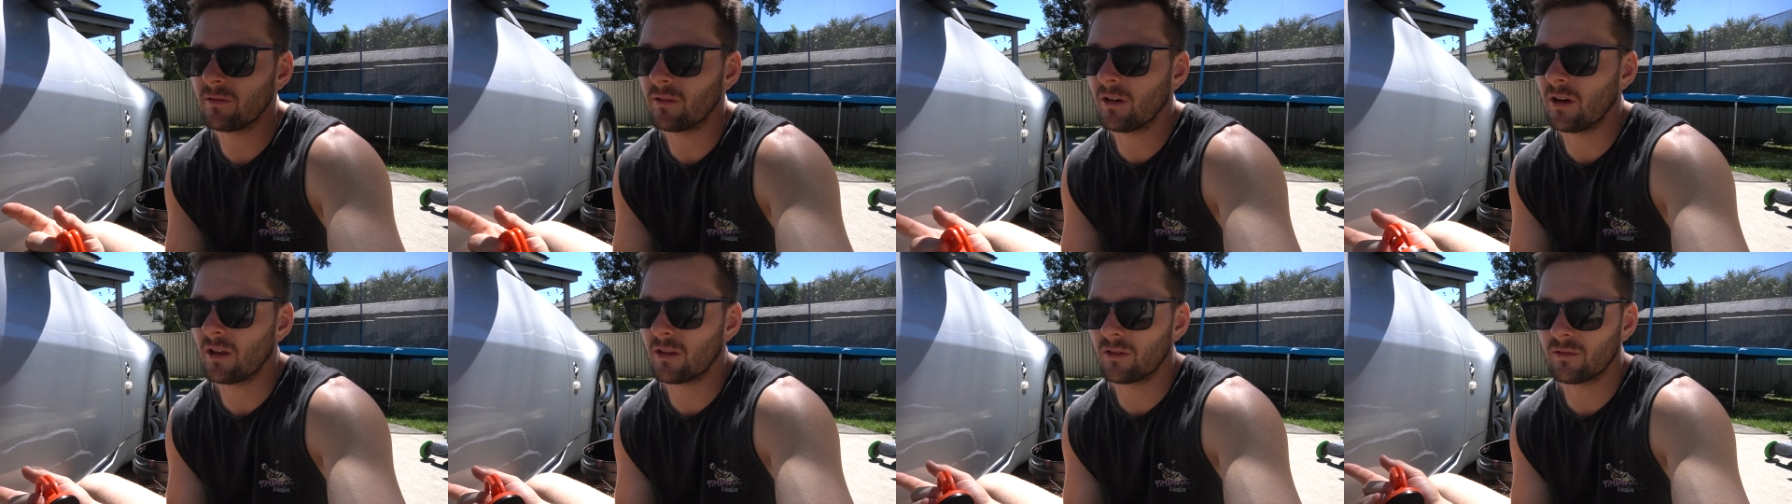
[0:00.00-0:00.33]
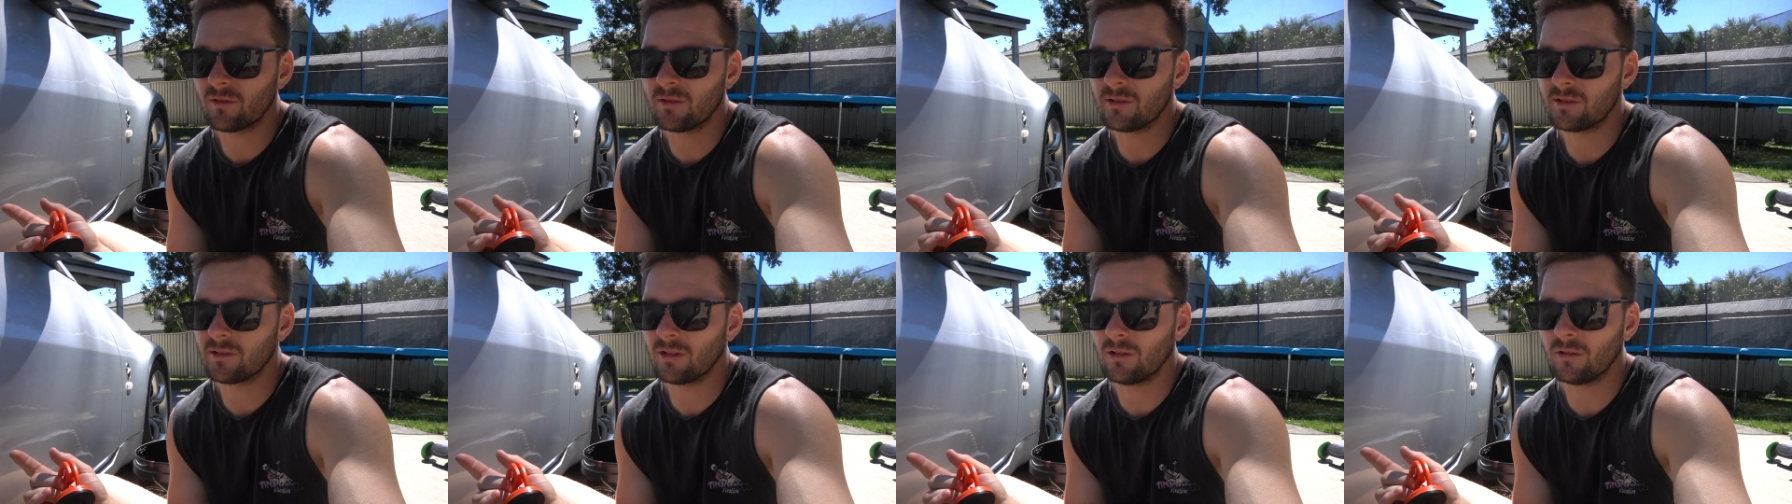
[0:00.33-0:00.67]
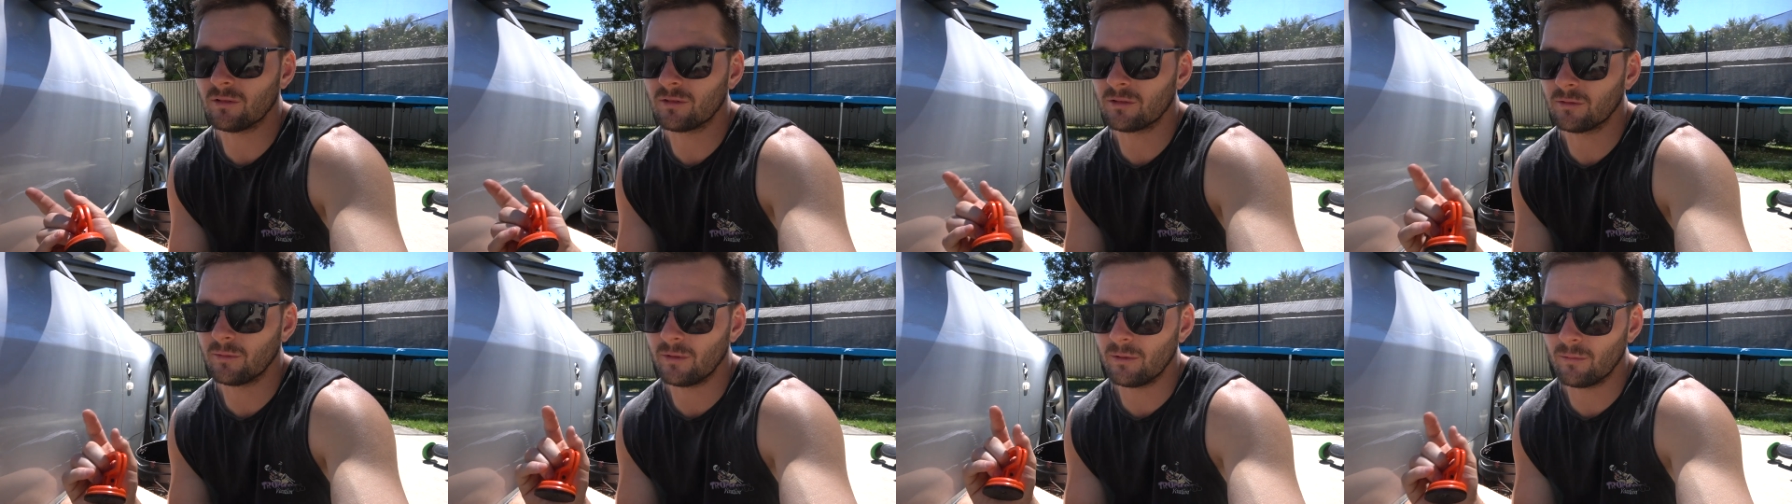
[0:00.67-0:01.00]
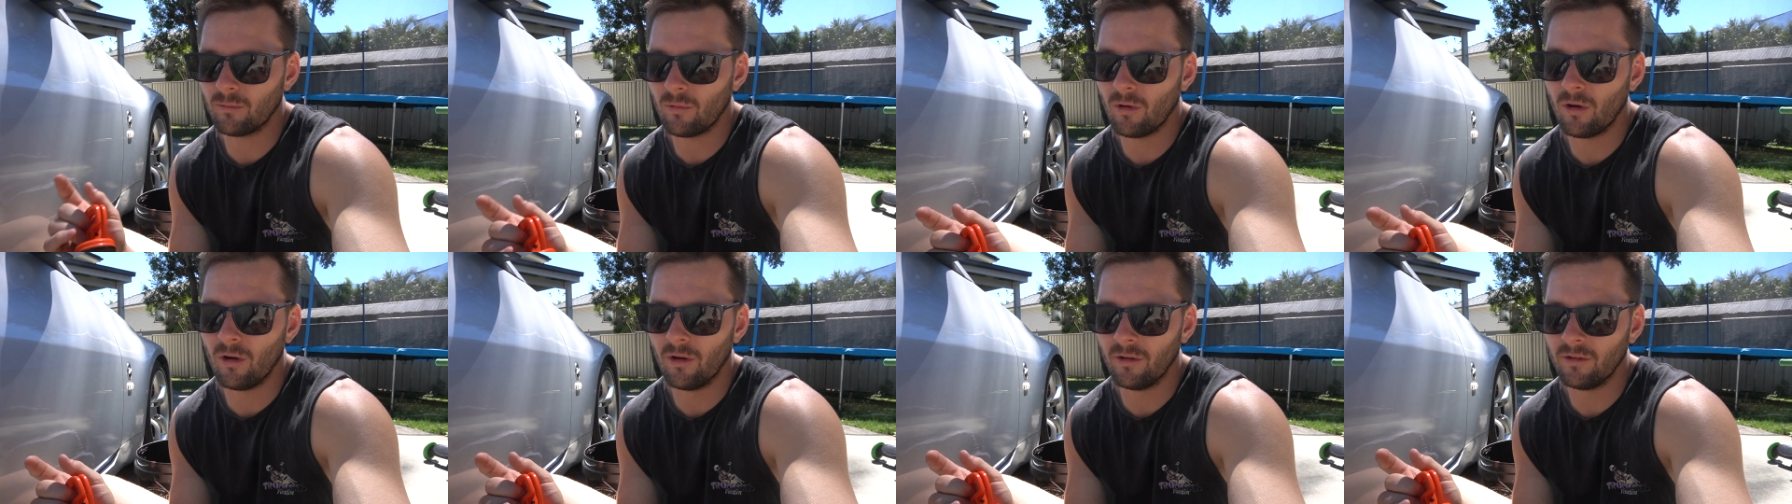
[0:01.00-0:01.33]
either results or we
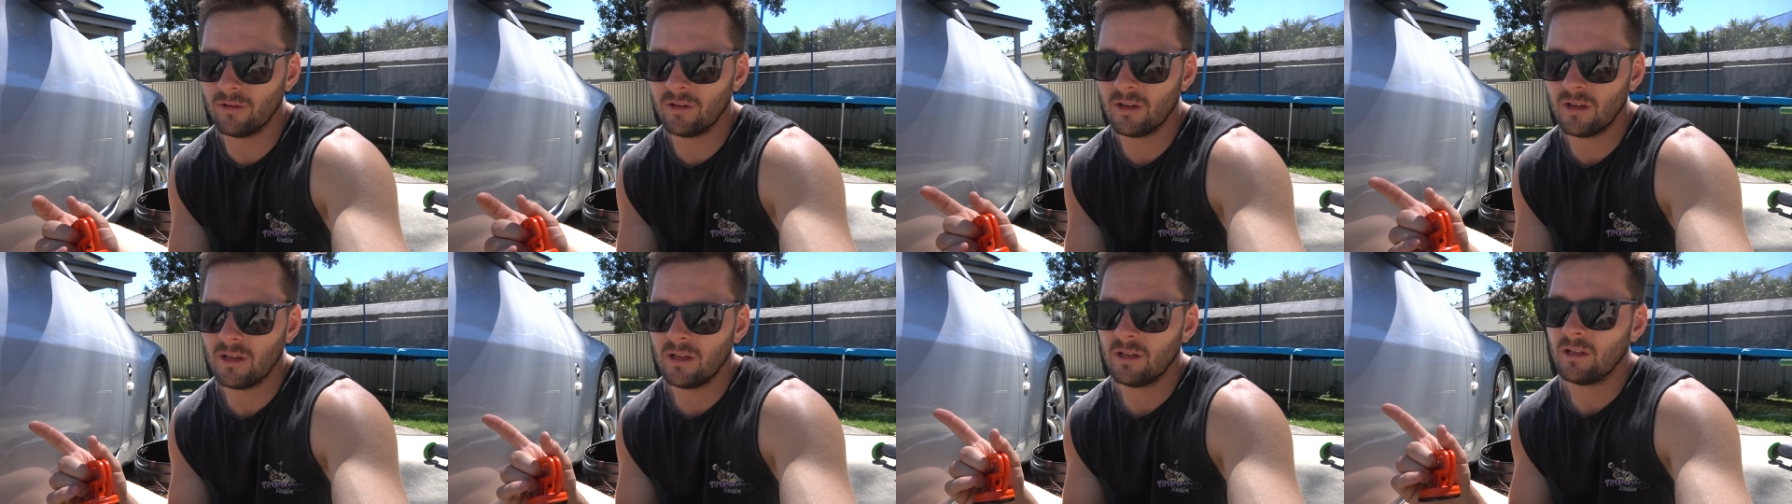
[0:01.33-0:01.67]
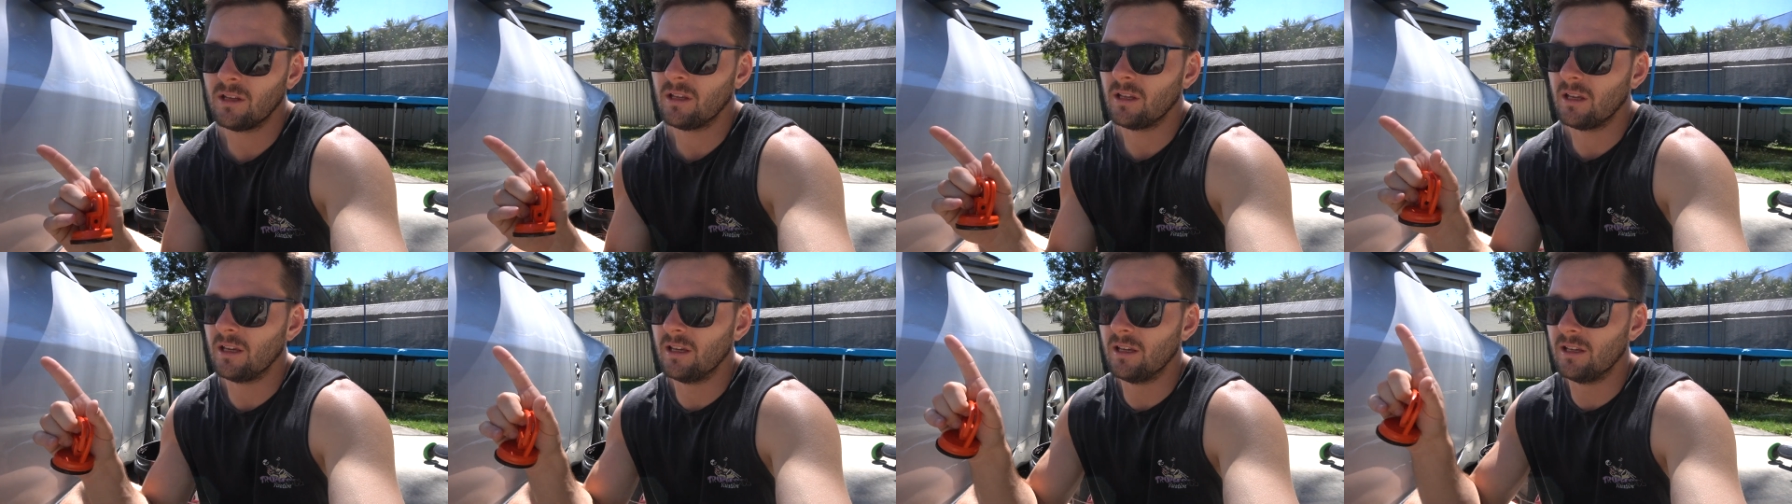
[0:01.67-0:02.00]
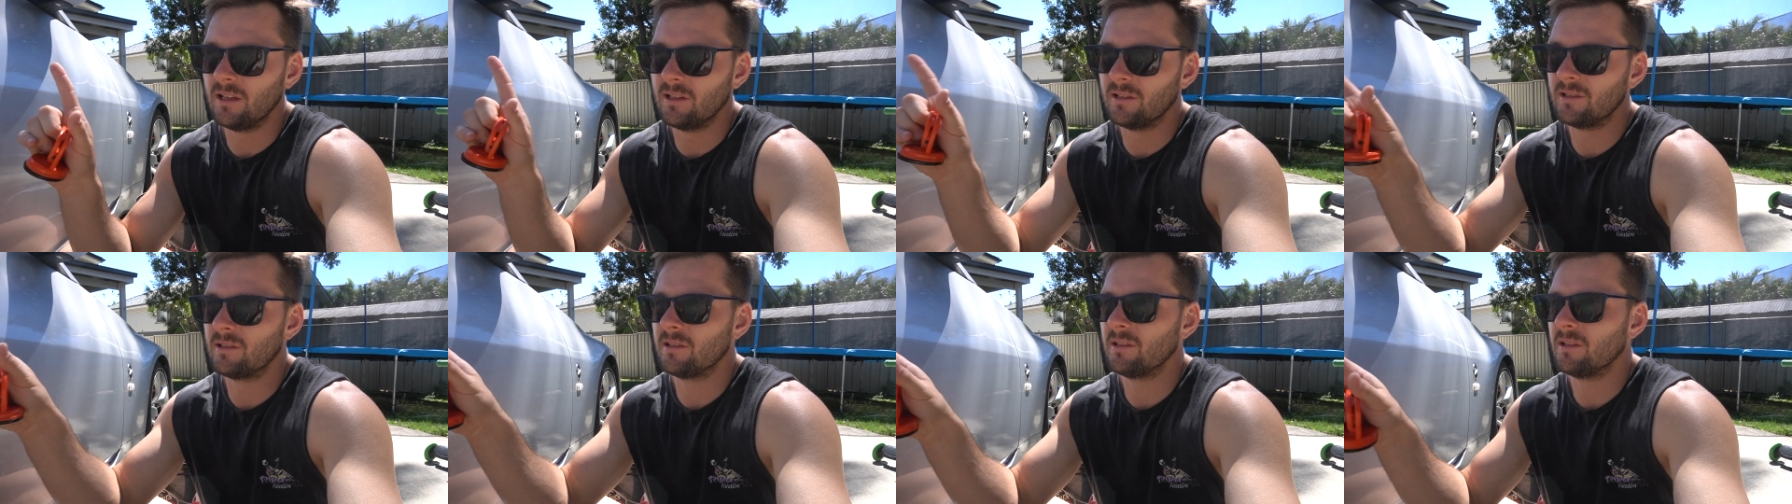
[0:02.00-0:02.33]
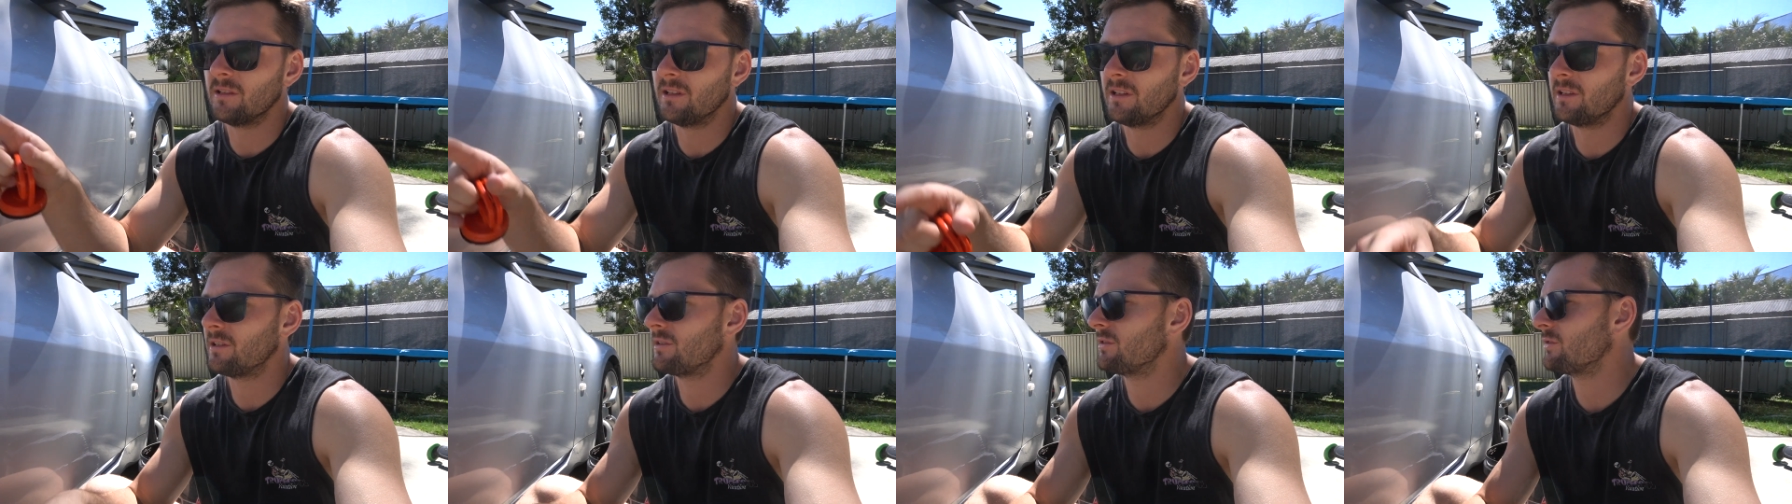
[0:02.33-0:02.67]
won't, is
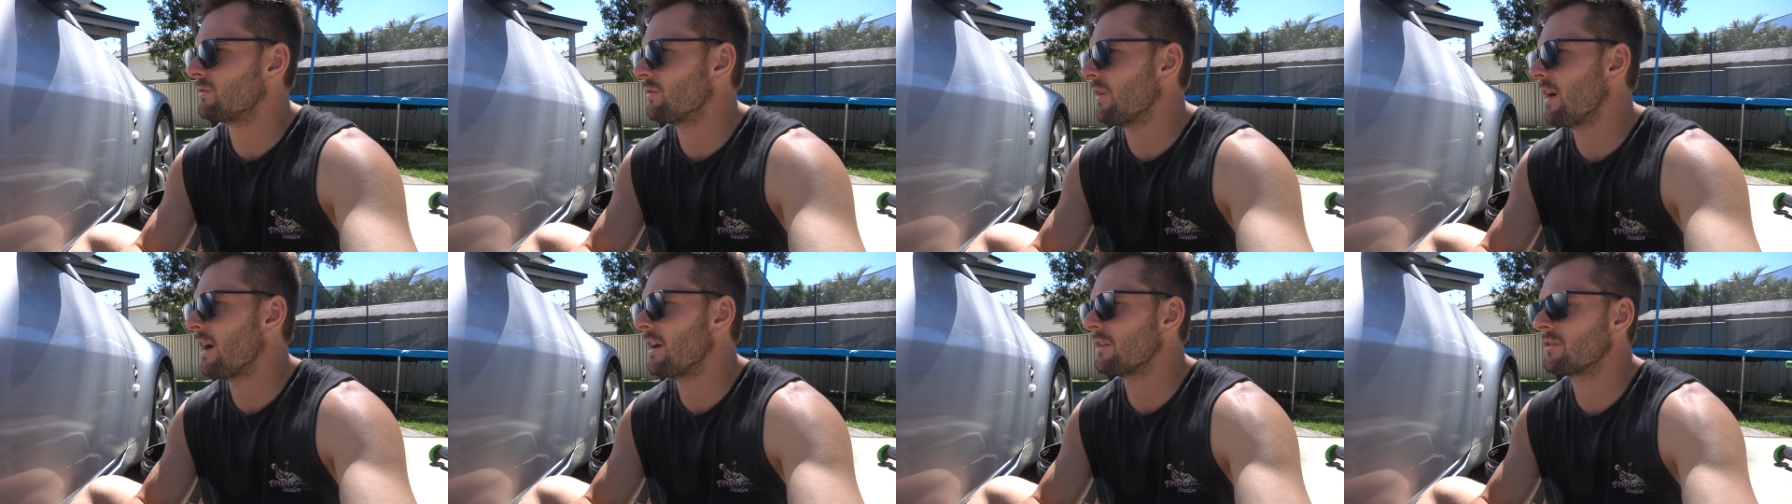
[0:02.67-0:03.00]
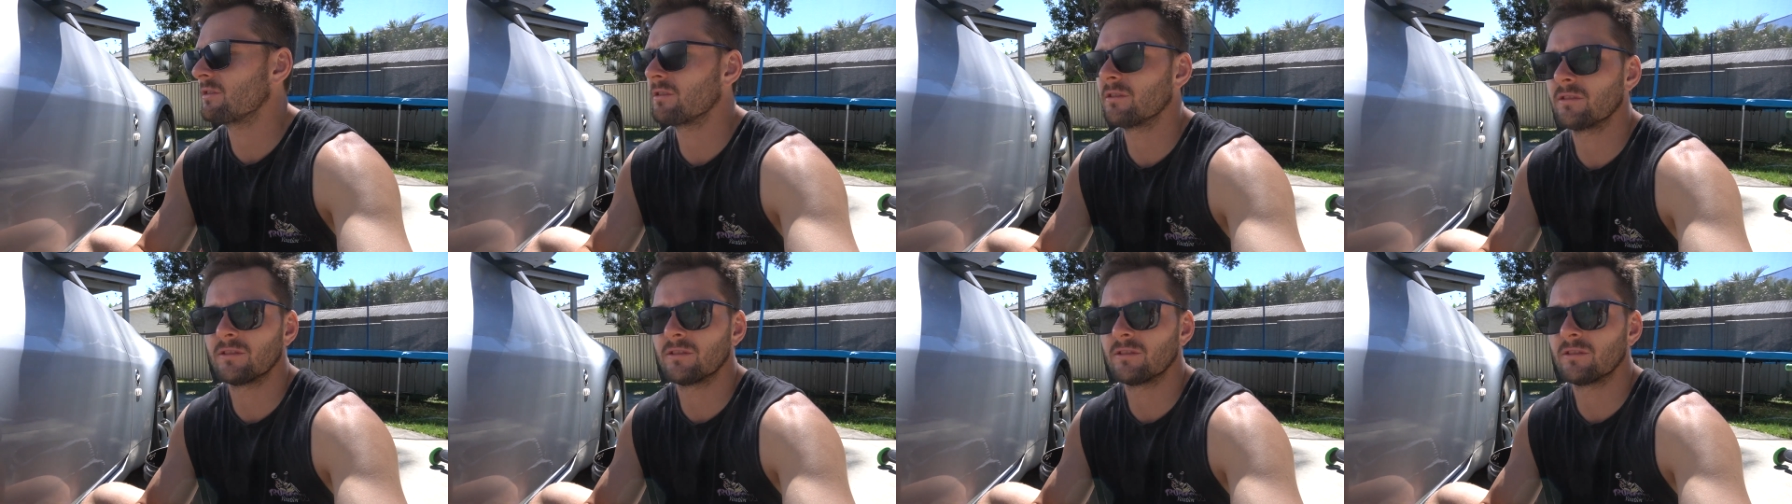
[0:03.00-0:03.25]
this scratch.